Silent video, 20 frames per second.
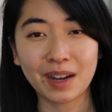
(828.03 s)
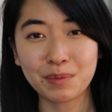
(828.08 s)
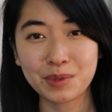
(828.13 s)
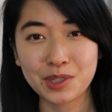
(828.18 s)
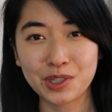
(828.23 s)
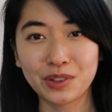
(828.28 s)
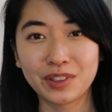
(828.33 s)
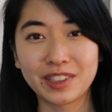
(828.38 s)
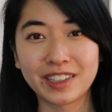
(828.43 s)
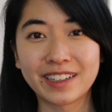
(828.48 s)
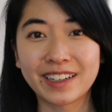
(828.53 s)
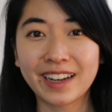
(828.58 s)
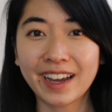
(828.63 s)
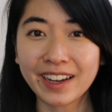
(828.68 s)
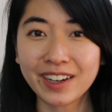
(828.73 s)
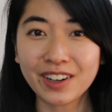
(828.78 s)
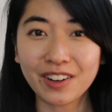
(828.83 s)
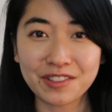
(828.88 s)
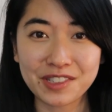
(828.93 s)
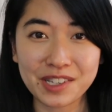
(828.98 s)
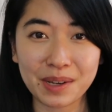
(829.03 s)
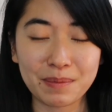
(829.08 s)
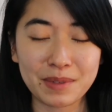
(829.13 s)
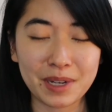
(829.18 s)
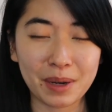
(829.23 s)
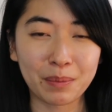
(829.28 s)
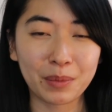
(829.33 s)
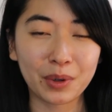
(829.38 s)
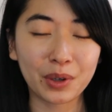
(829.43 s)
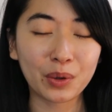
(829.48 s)
up to the 9th of
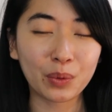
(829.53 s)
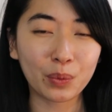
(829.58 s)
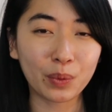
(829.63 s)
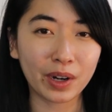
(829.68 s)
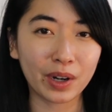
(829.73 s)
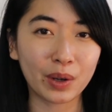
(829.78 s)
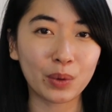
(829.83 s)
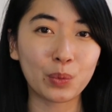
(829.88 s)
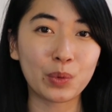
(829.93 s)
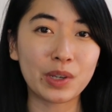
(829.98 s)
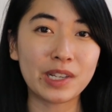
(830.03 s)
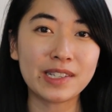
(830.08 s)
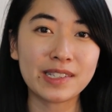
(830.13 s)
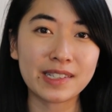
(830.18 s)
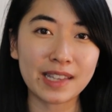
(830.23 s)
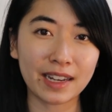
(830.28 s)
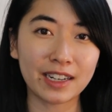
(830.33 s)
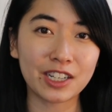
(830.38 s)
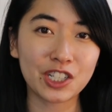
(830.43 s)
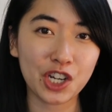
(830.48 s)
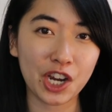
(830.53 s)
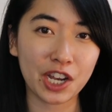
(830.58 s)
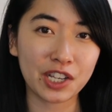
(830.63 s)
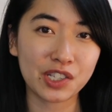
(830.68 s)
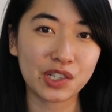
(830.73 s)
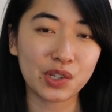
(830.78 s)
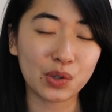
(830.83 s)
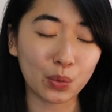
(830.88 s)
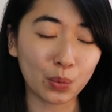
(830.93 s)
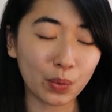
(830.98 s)
September where we stand a
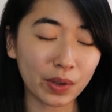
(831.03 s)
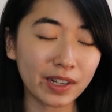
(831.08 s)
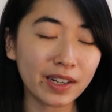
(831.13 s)
chance to